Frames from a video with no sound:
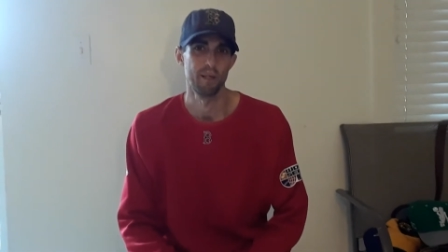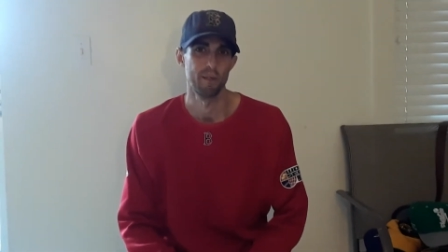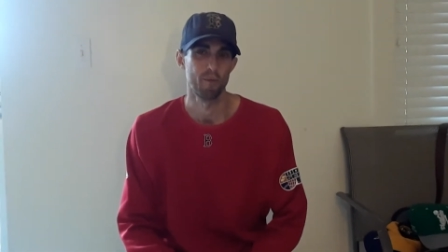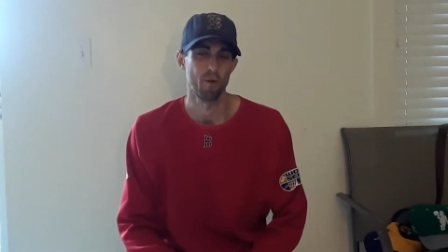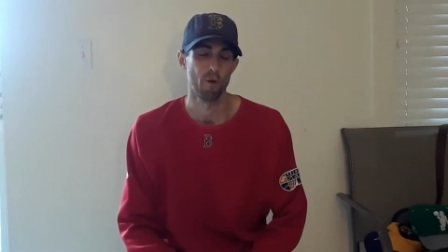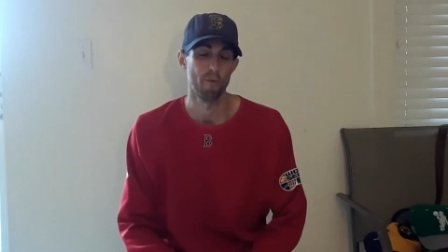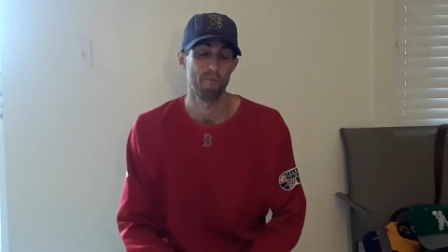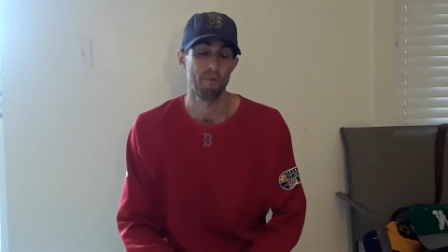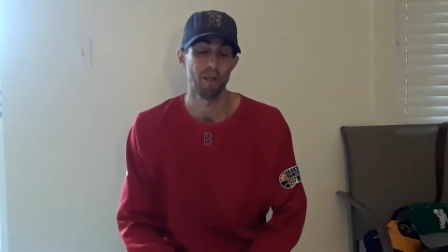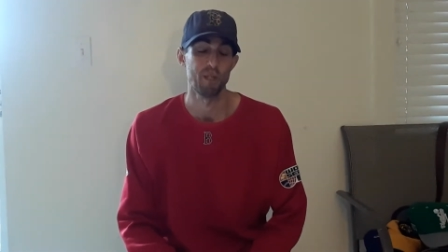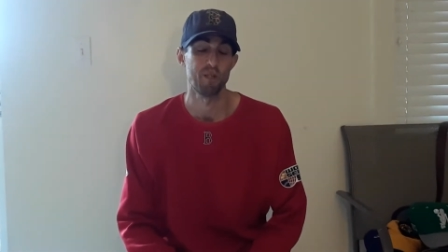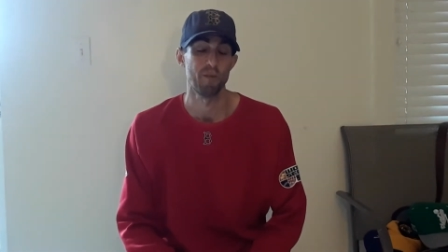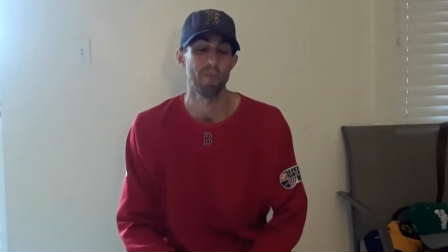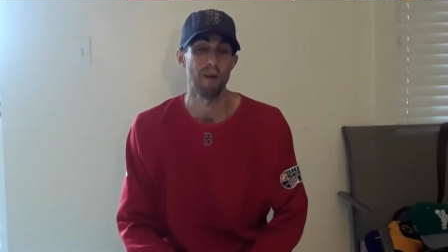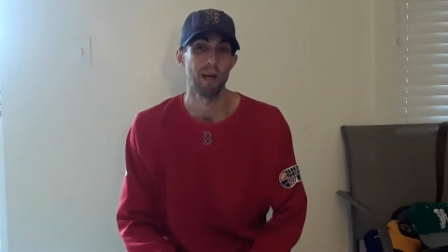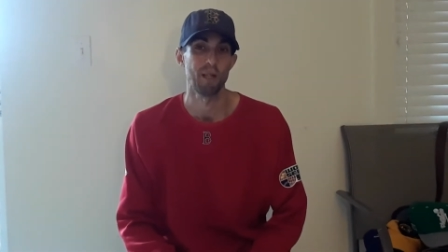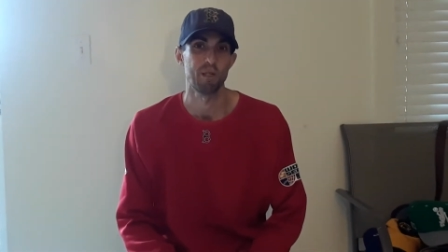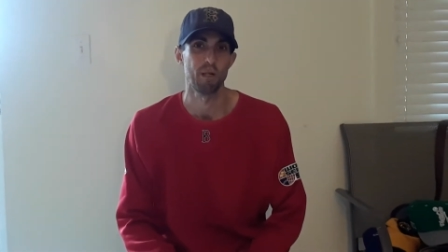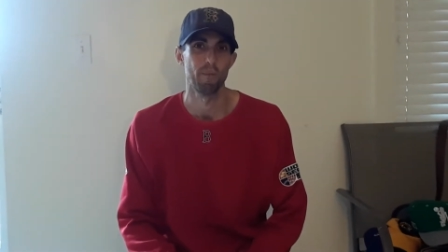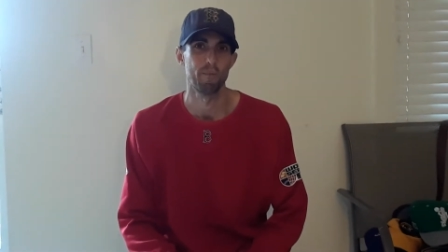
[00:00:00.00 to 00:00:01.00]
Good pitching
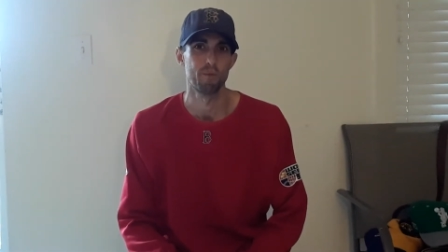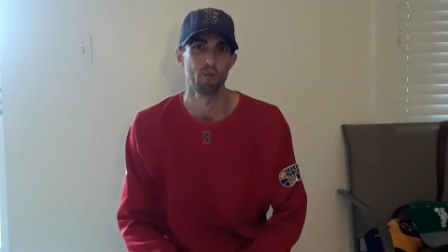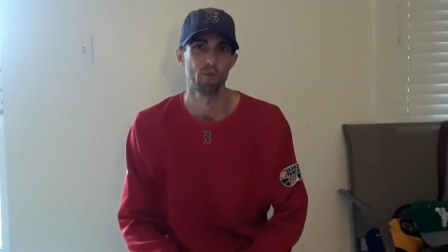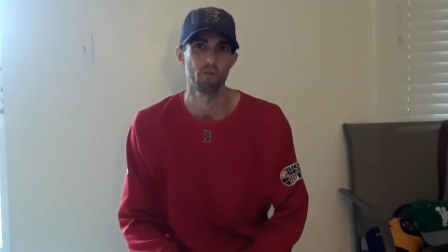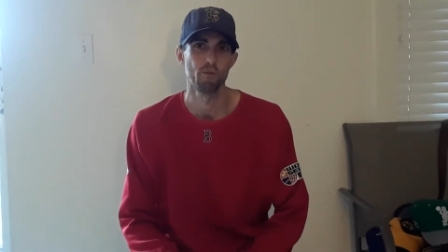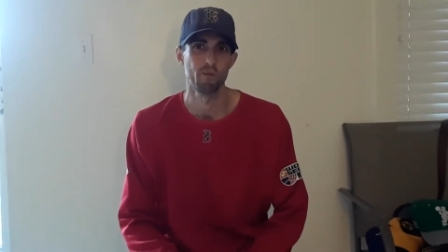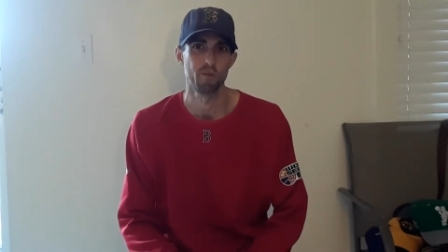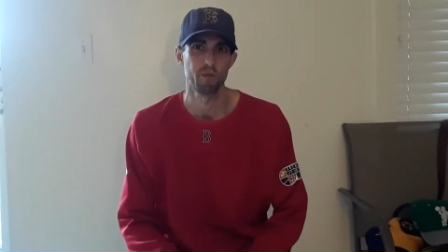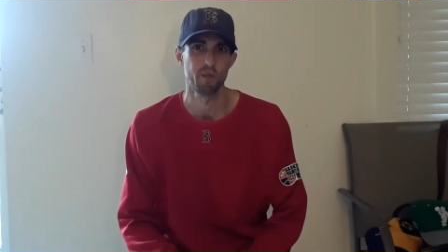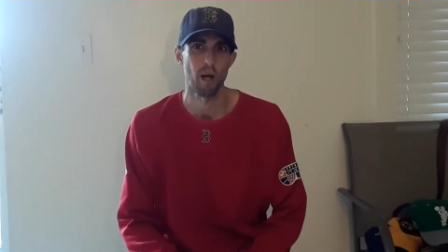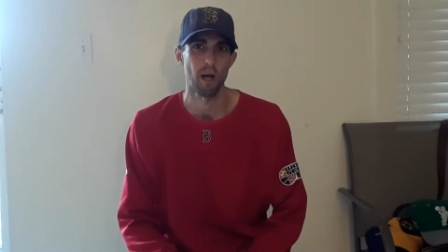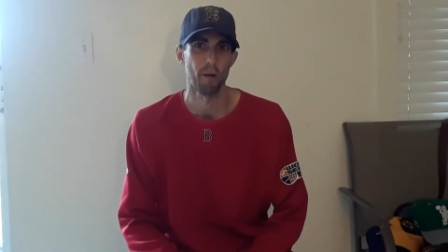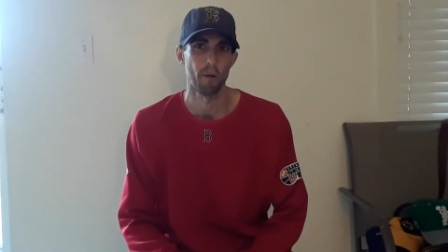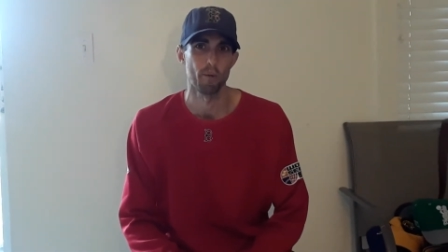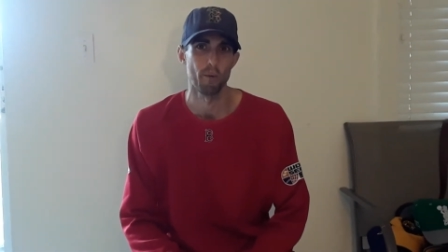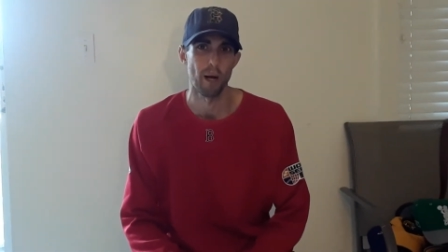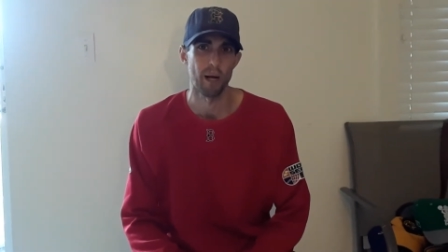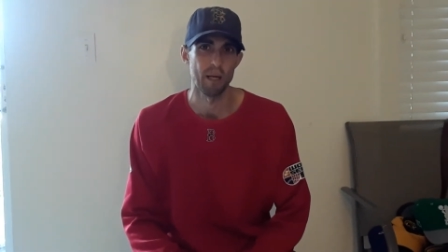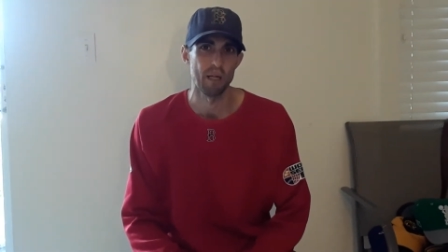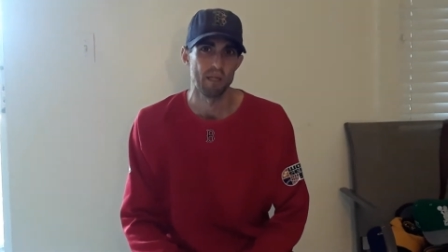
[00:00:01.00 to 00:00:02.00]
matchup, two solid
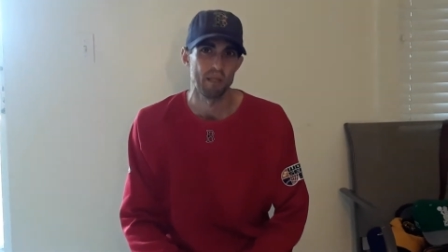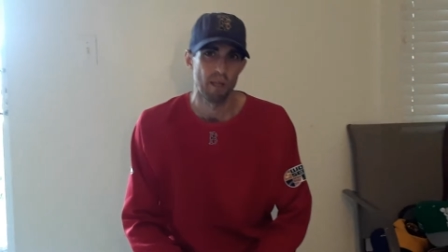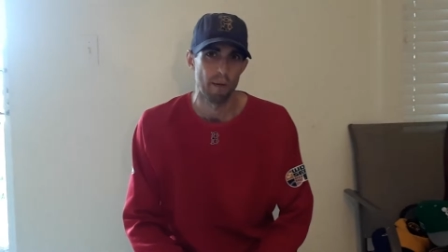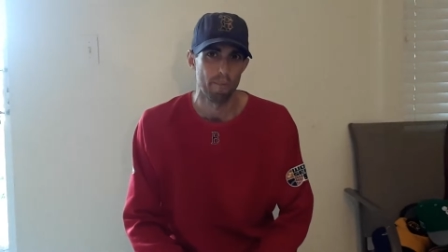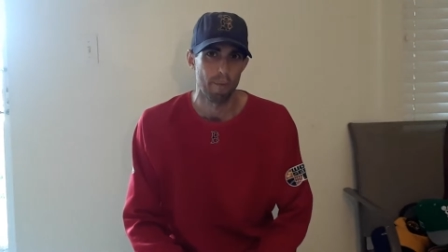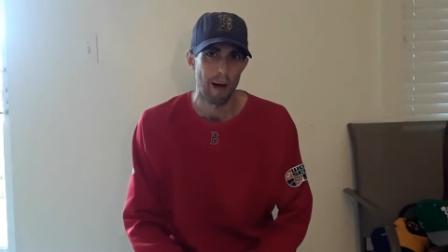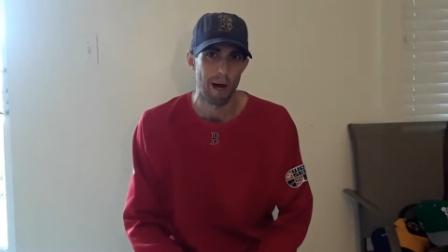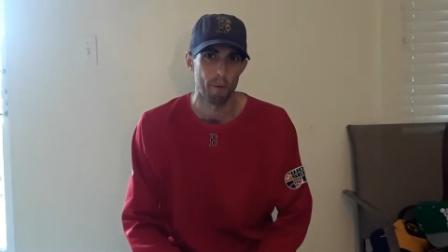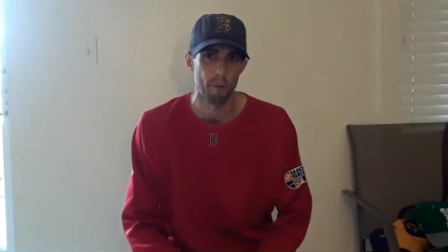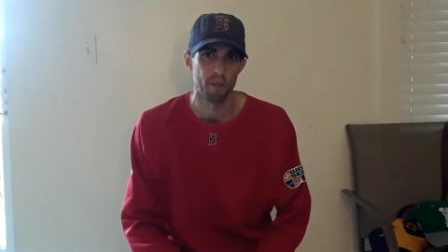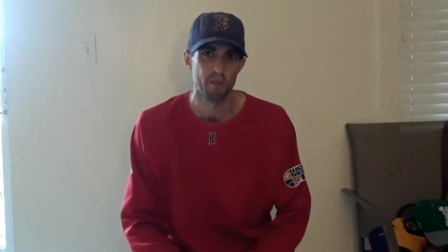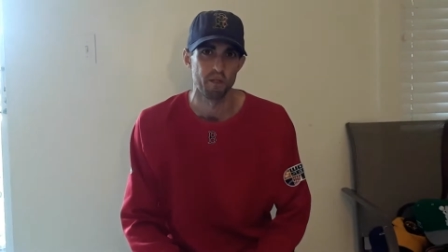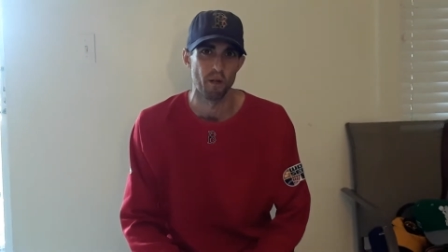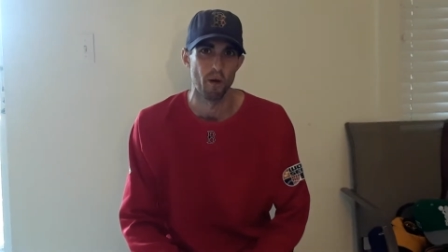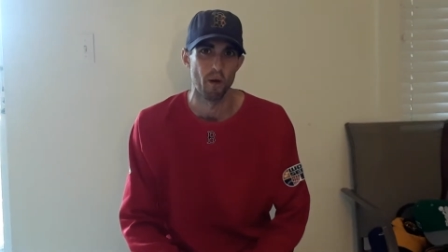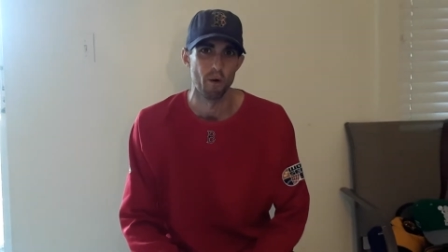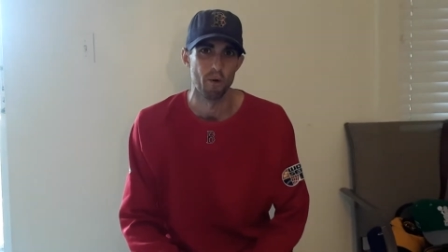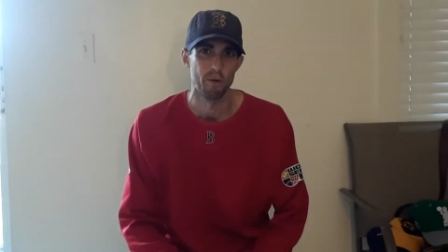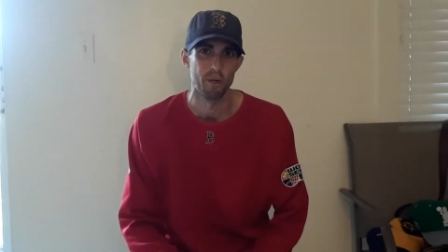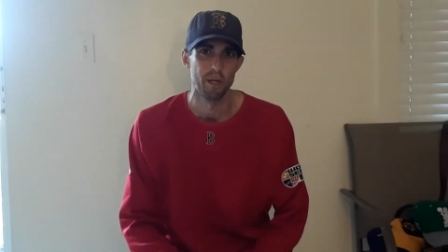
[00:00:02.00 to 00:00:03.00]
righties that pound the
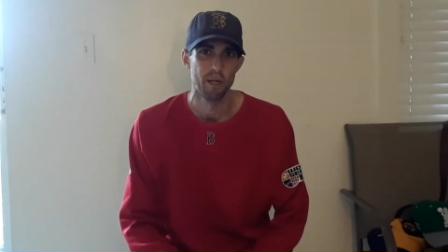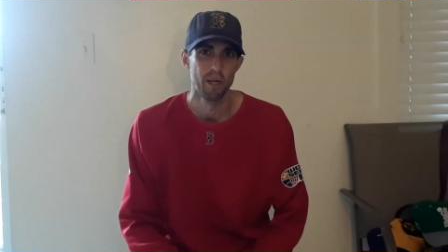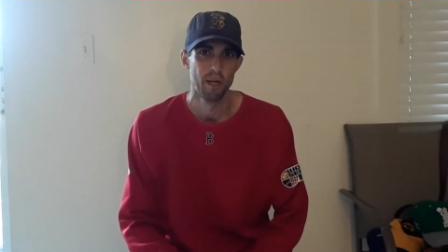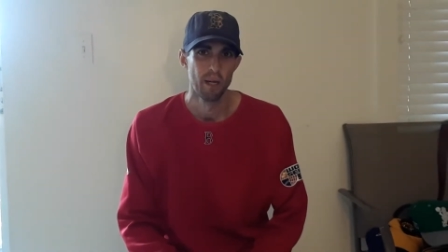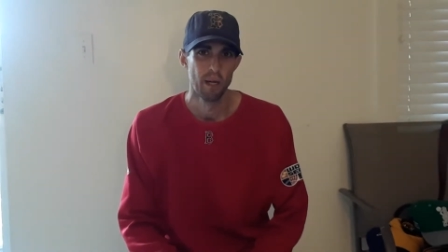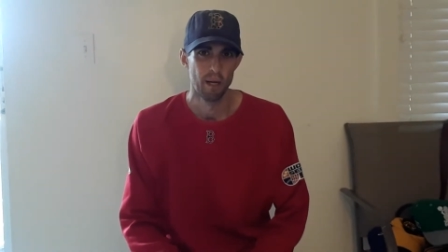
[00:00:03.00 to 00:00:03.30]
zone.